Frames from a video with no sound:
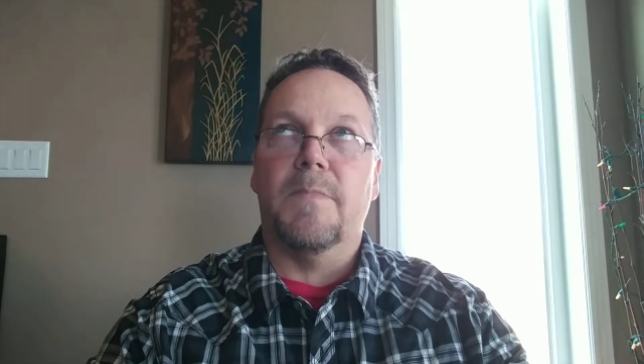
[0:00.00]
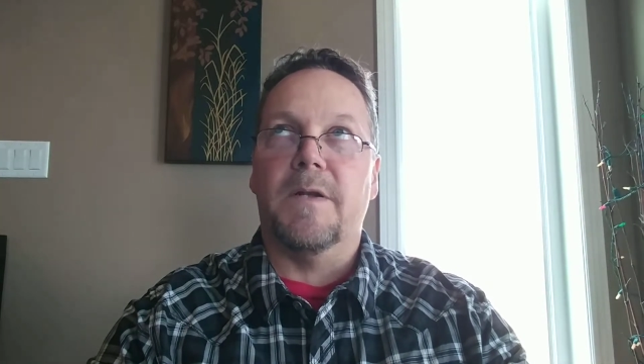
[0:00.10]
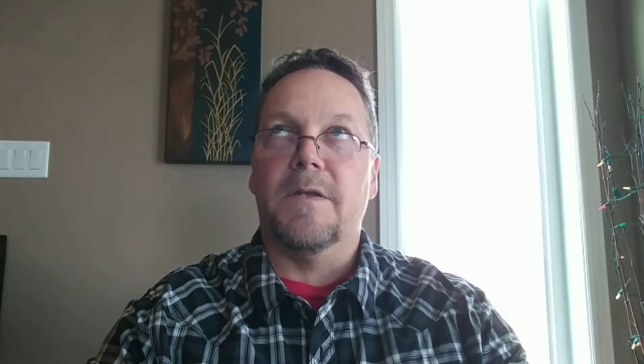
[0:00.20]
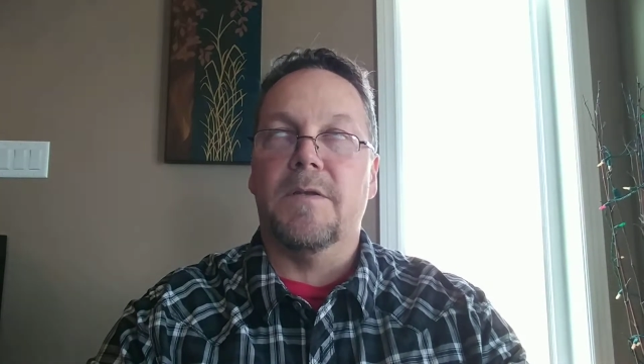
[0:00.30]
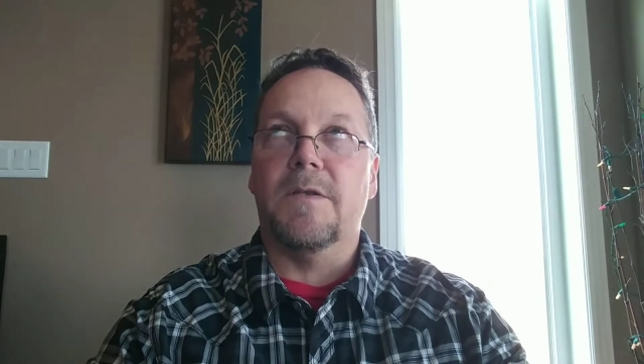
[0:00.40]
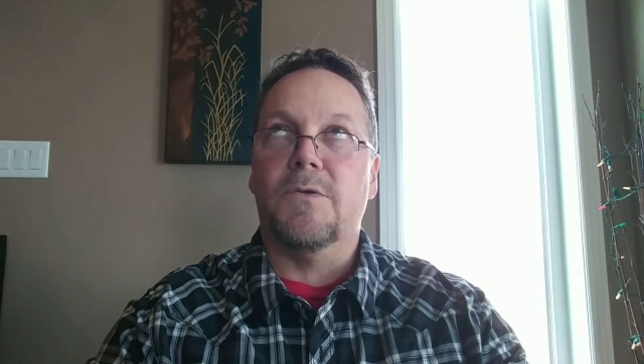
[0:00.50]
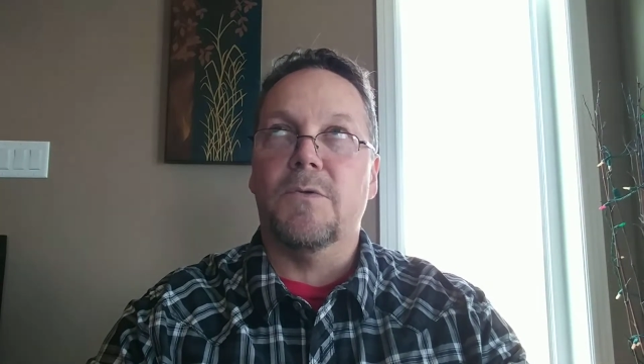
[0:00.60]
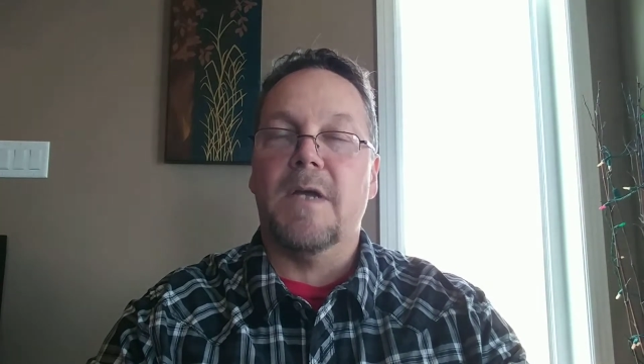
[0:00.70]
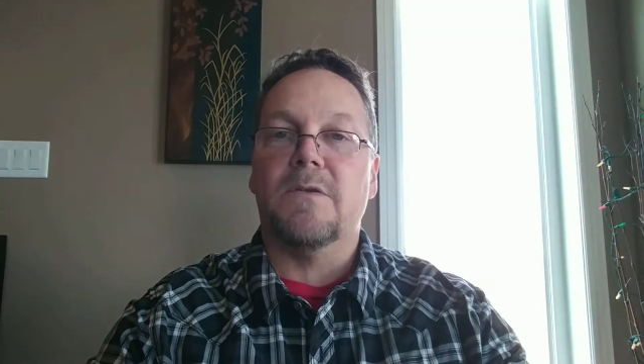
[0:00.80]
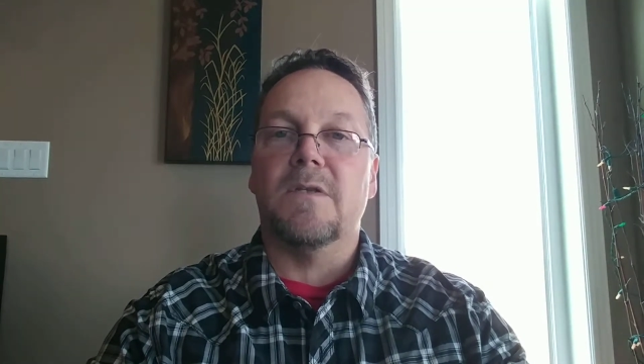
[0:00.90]
in
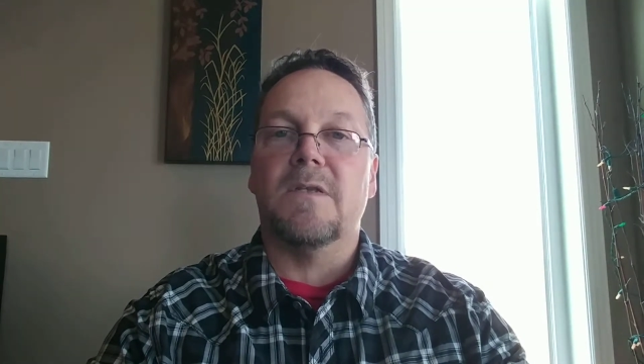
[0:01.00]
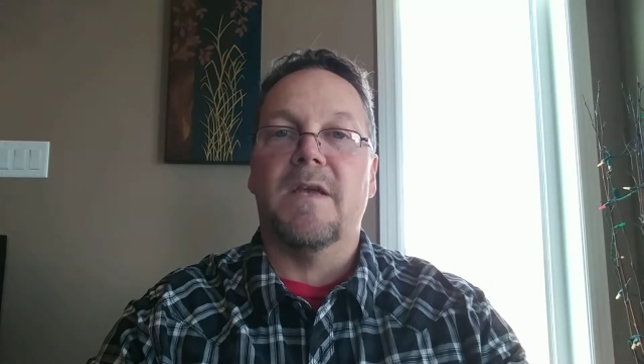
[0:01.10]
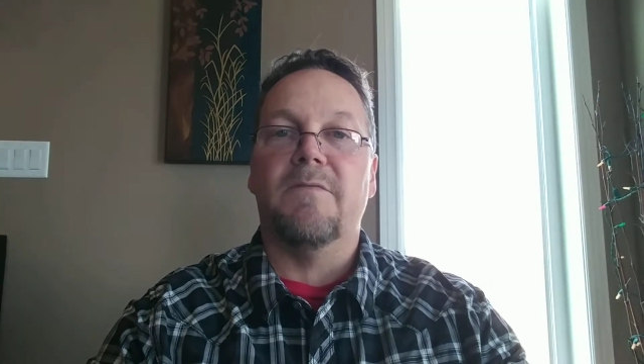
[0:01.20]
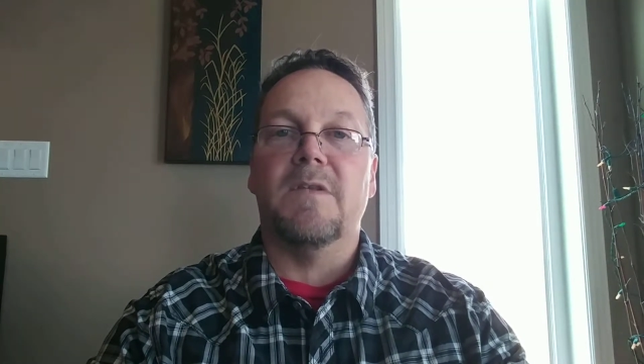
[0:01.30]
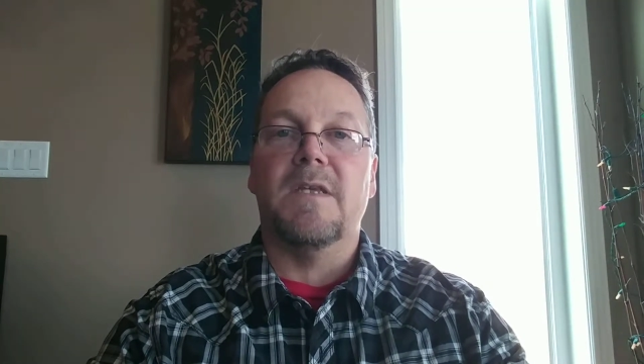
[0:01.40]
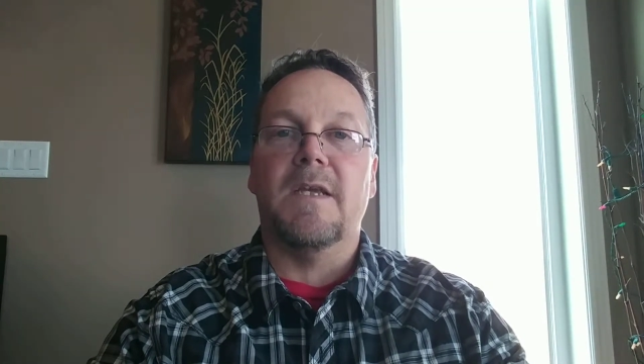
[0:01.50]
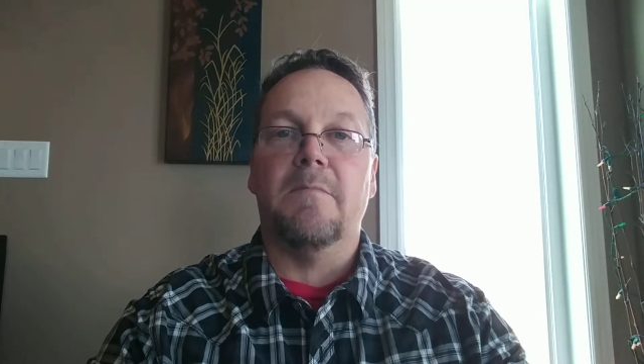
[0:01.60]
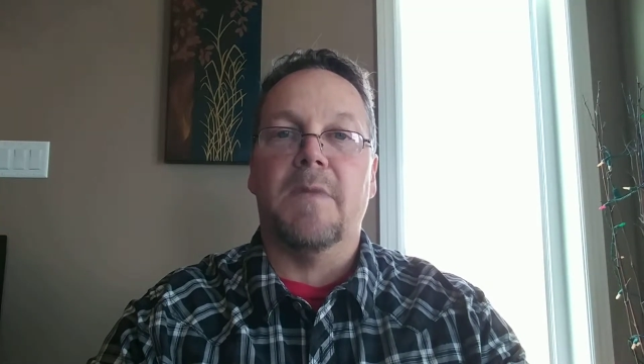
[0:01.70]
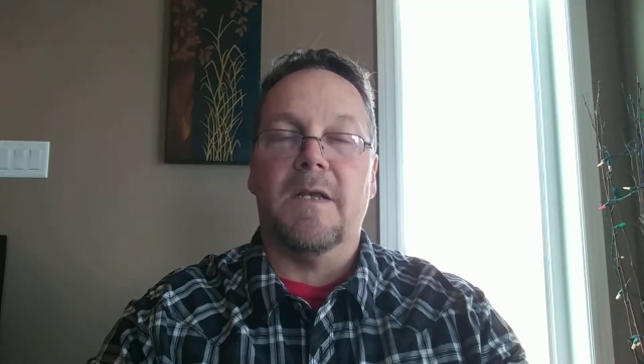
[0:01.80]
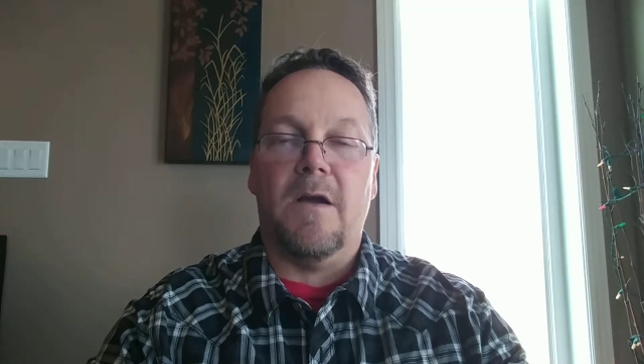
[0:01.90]

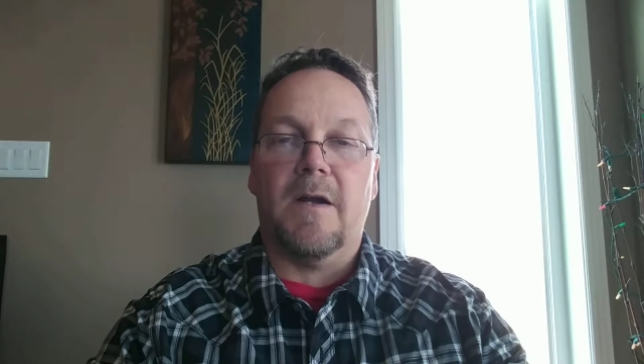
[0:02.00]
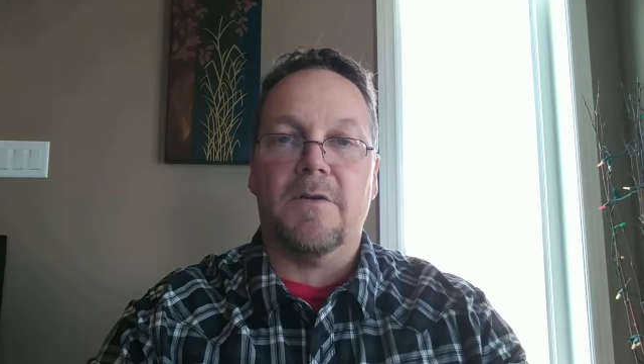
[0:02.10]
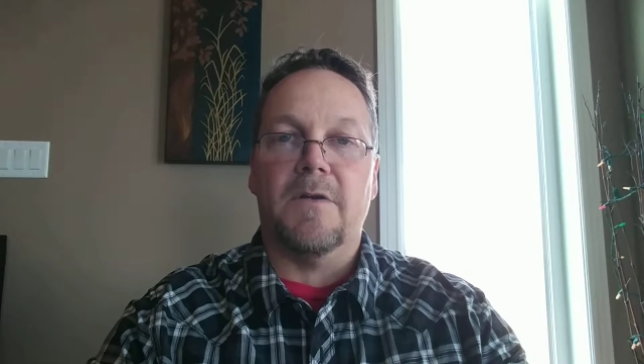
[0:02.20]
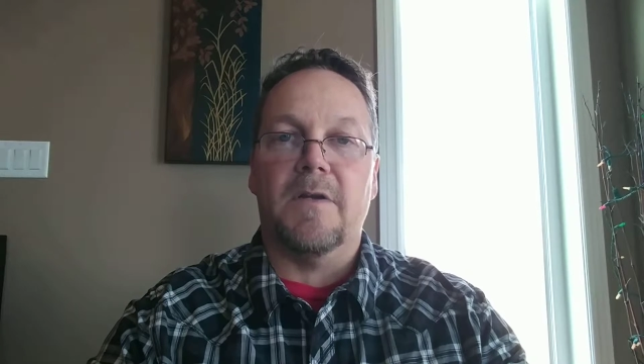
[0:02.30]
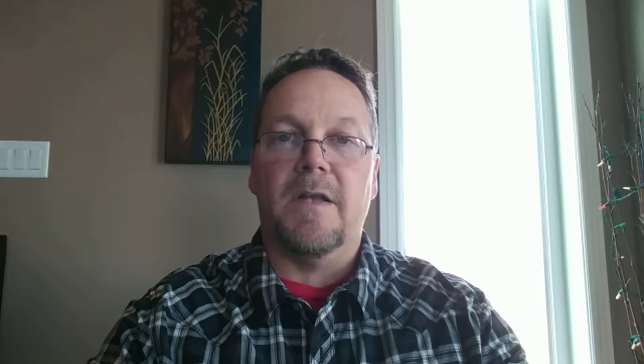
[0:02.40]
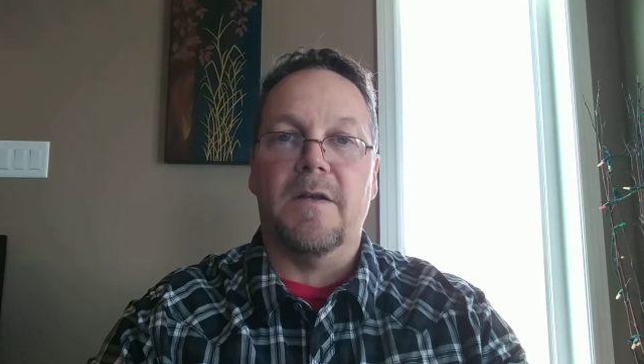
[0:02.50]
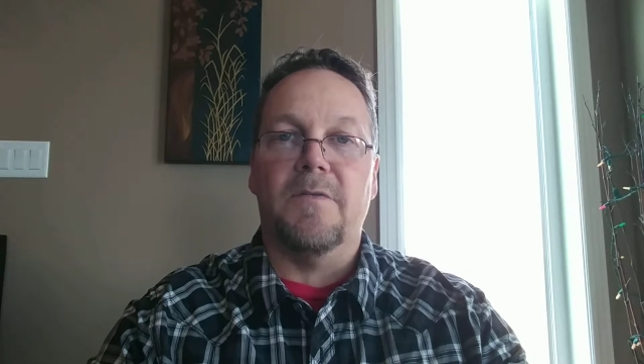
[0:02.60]
2017, my doctor had